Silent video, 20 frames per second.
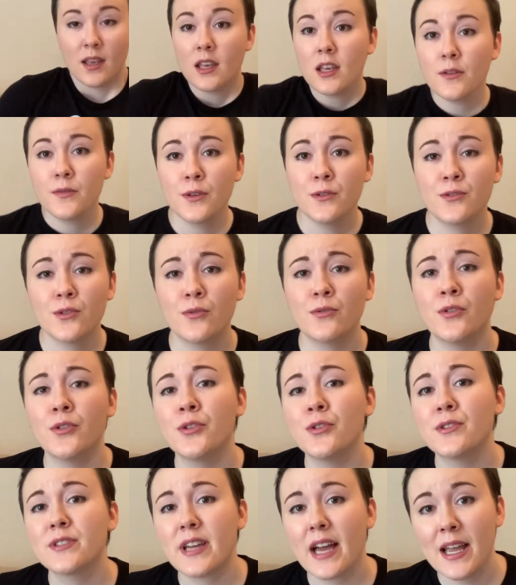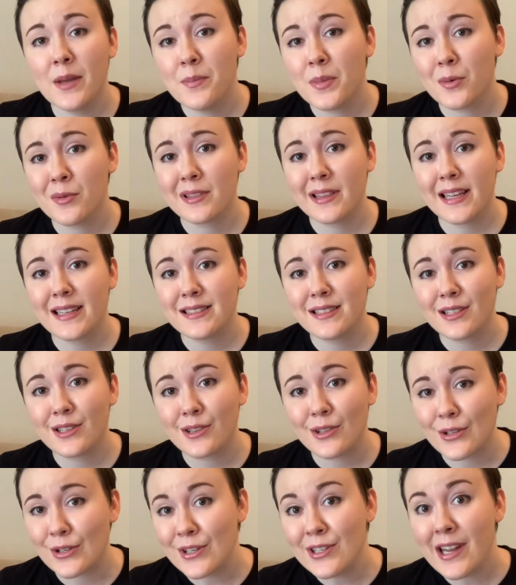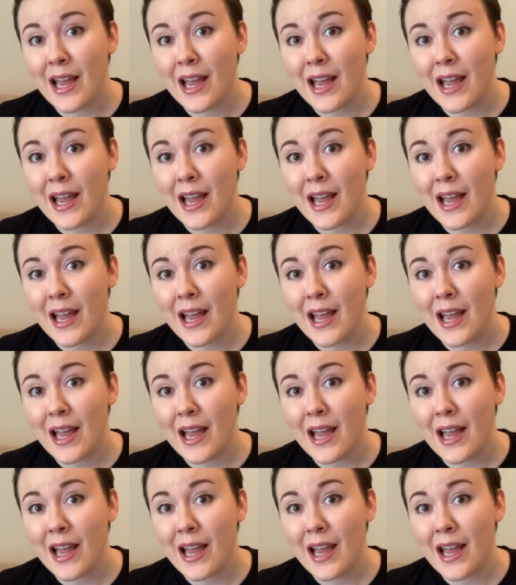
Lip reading: If you don't know your type but would like to learn,